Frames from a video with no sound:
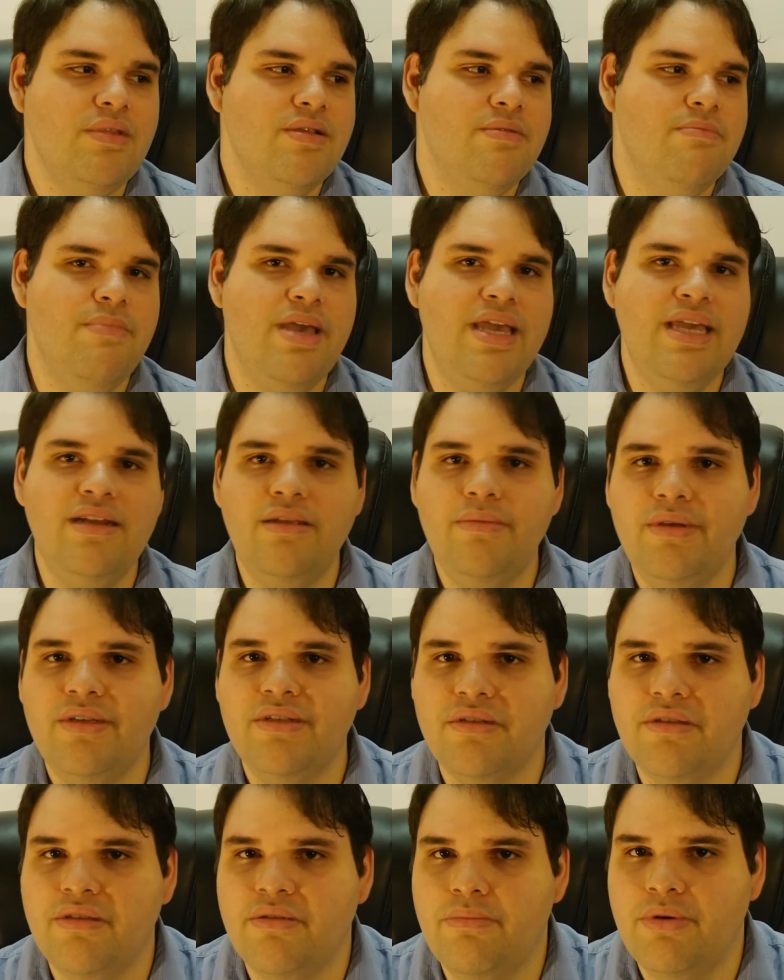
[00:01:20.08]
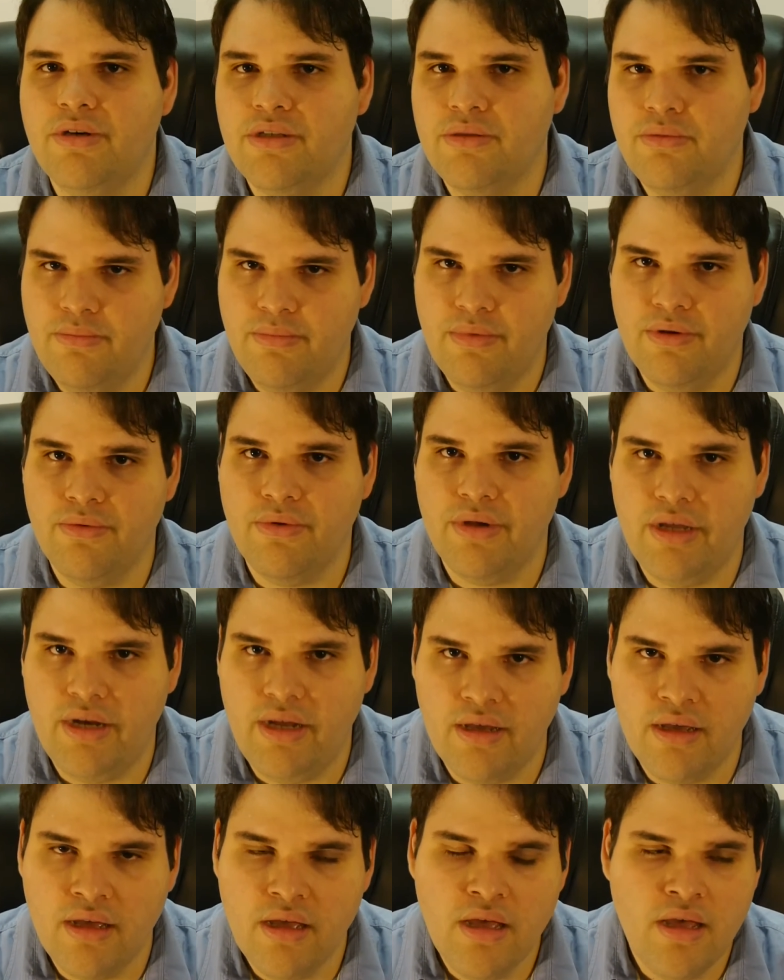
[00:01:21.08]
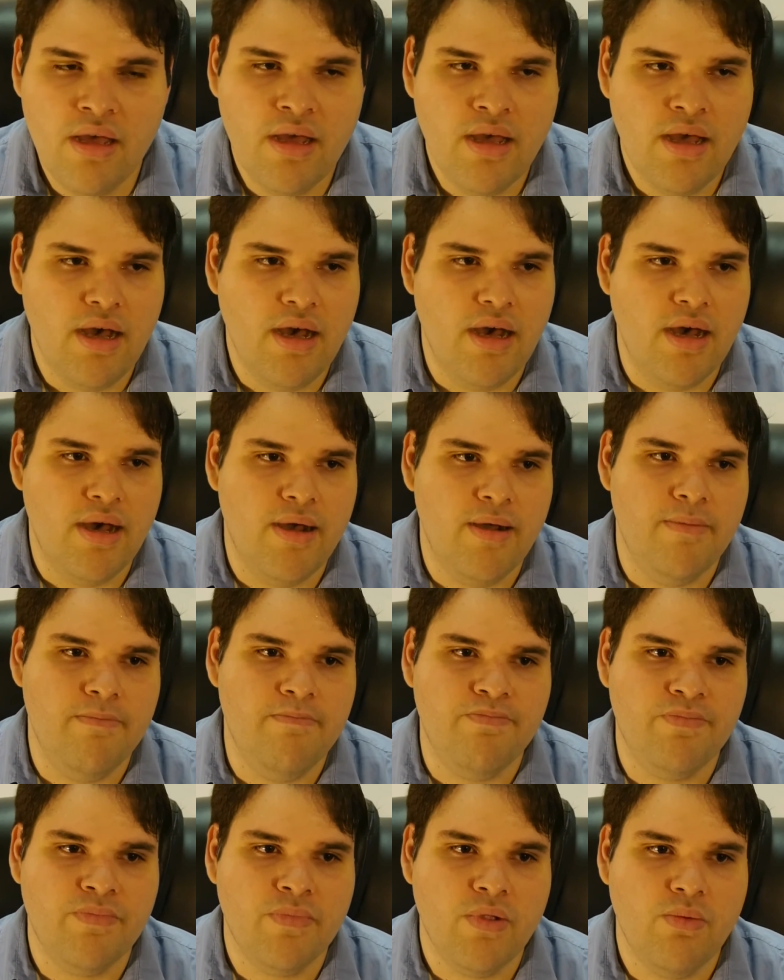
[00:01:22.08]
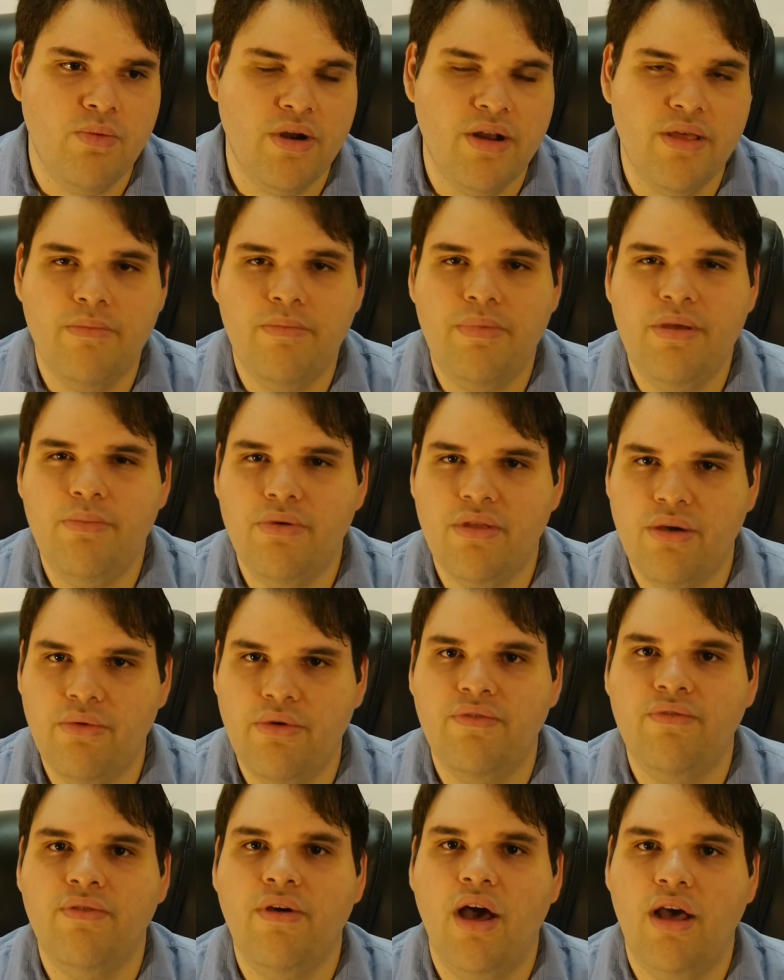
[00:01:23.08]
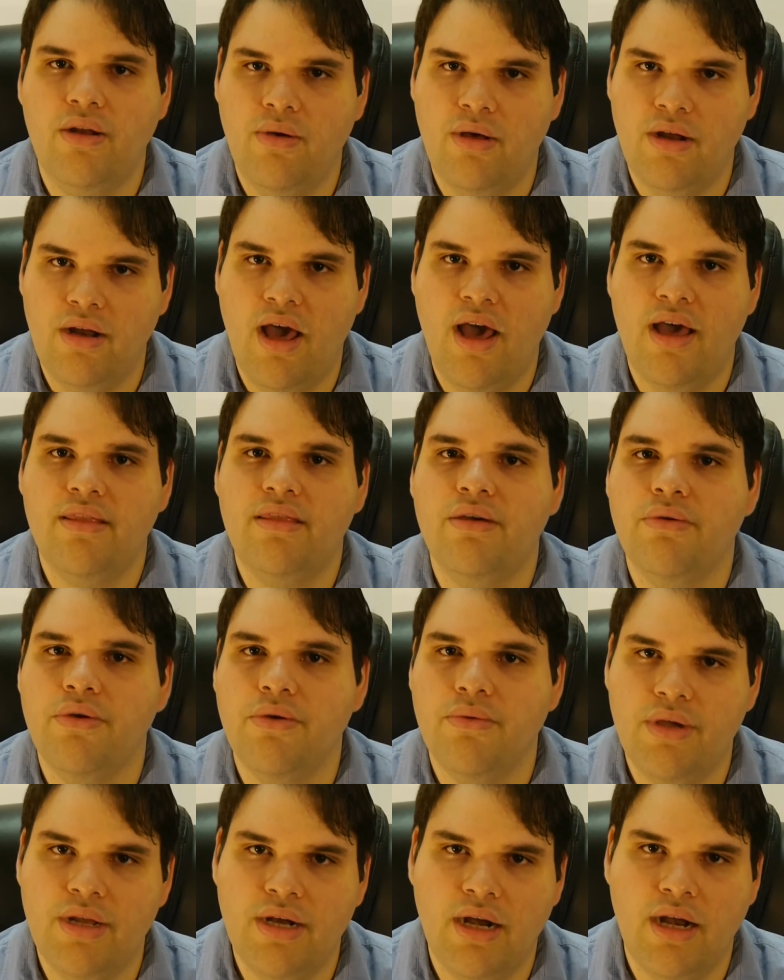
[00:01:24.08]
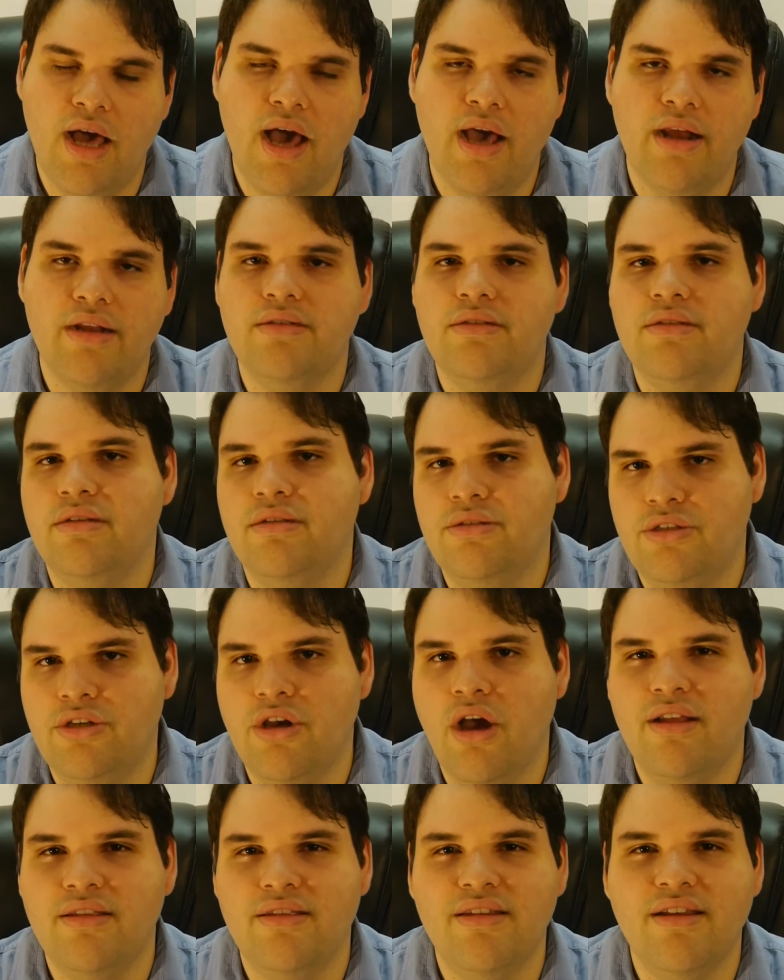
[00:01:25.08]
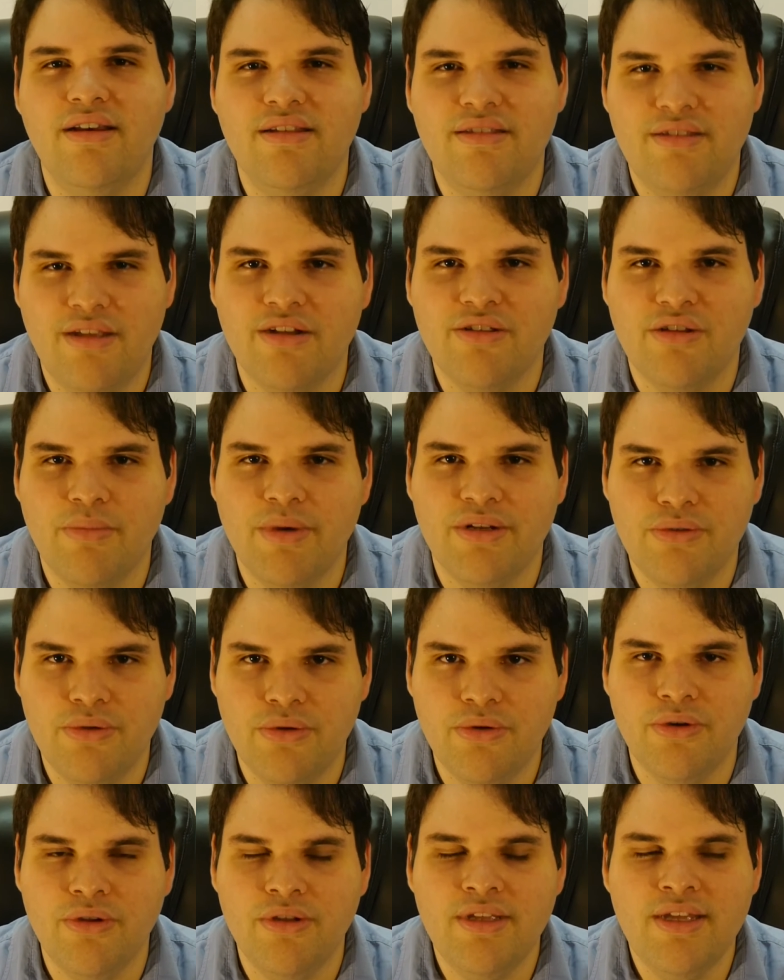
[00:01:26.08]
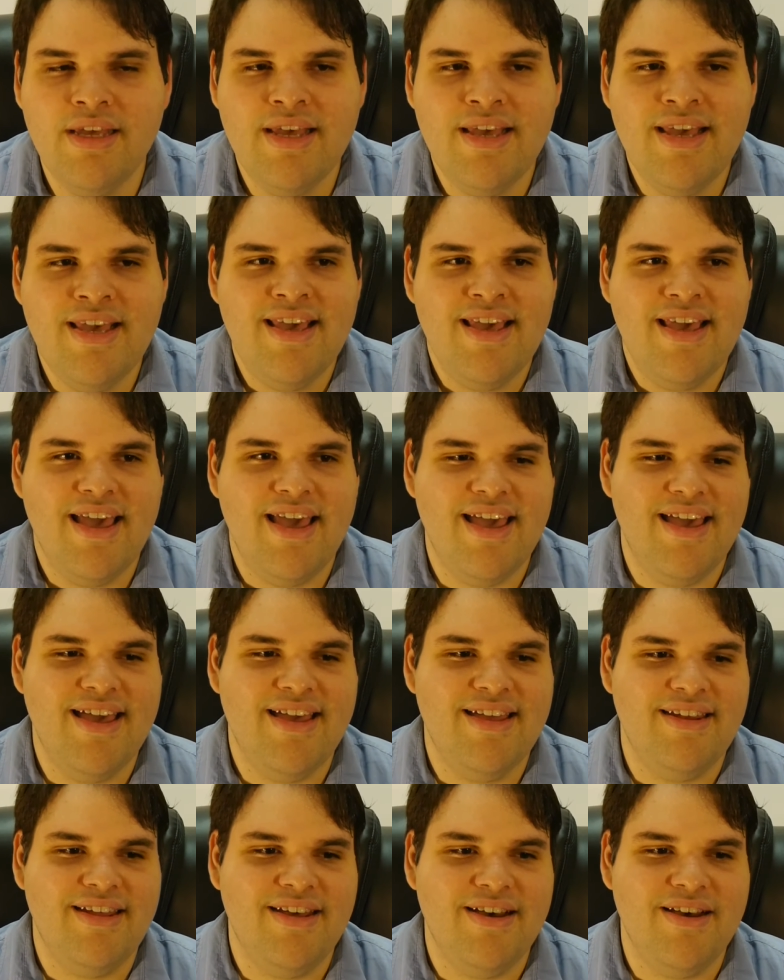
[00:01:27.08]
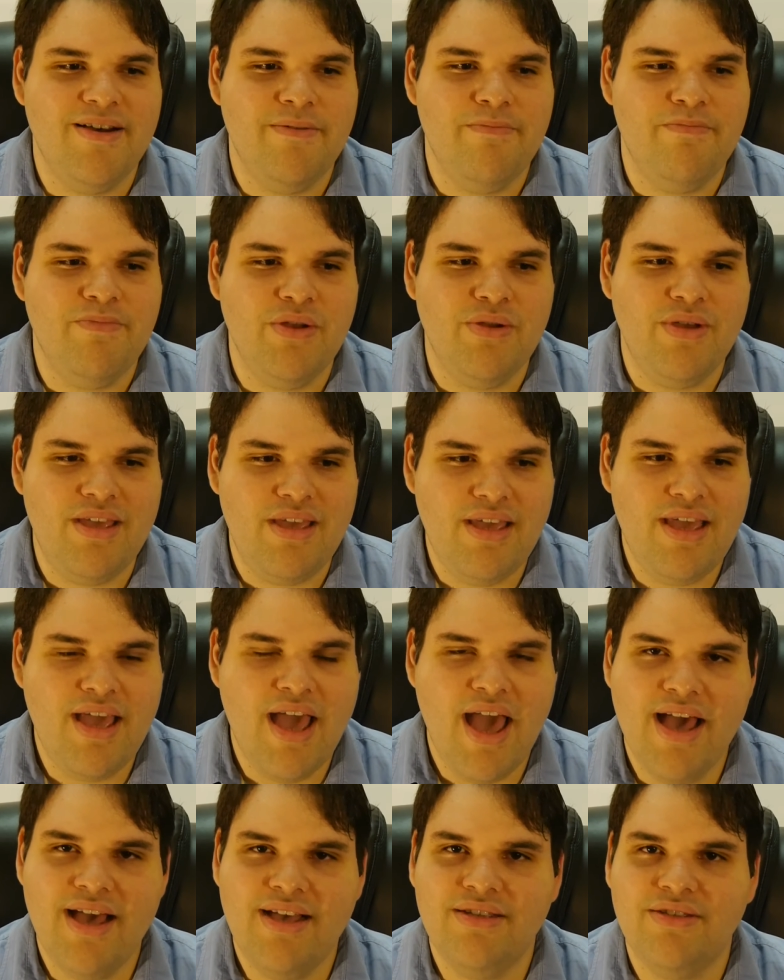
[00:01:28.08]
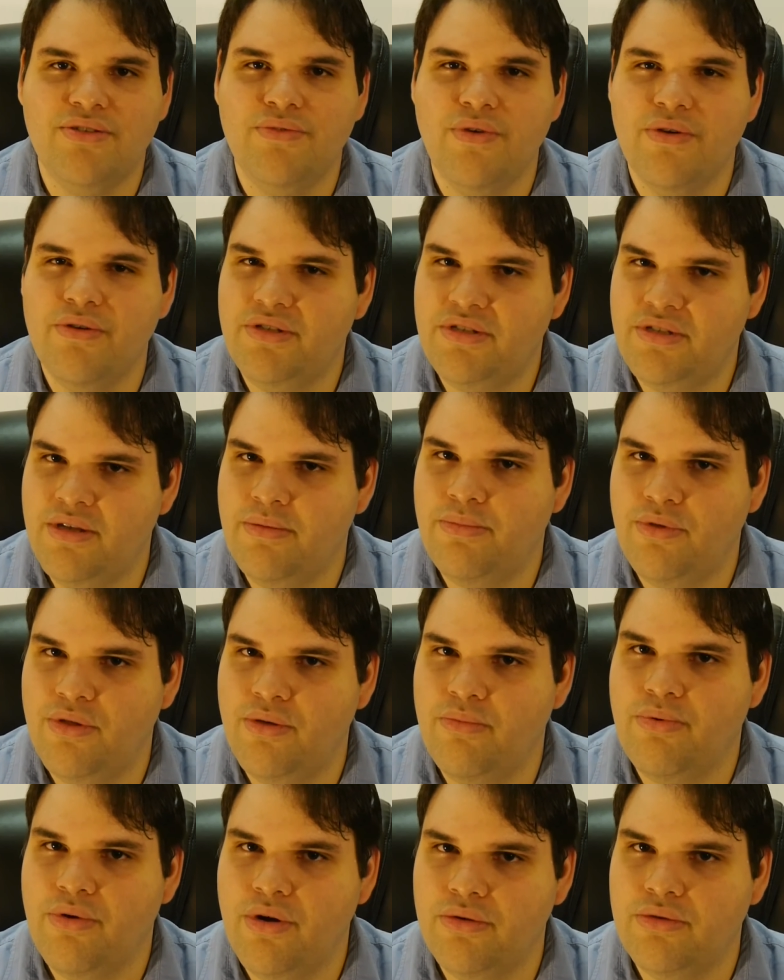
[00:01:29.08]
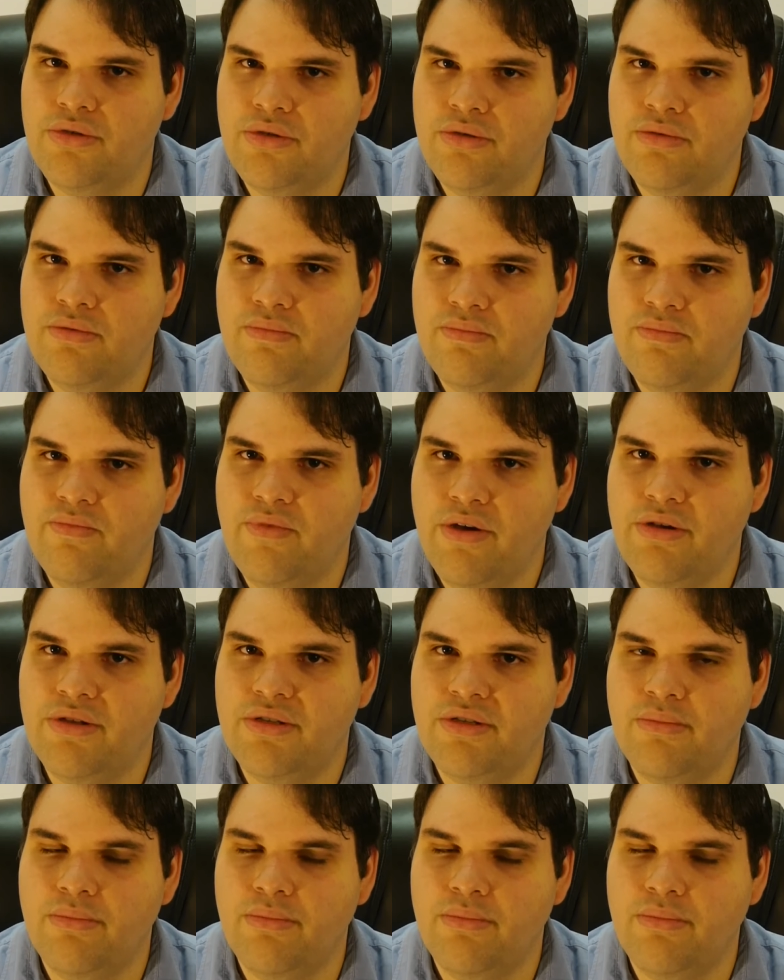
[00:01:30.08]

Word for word: mainly because of the books we've been reading. One of the people that we follow a lot, that we read a lot, is Dr. McDougall, and you know, he has a very simple approach. We've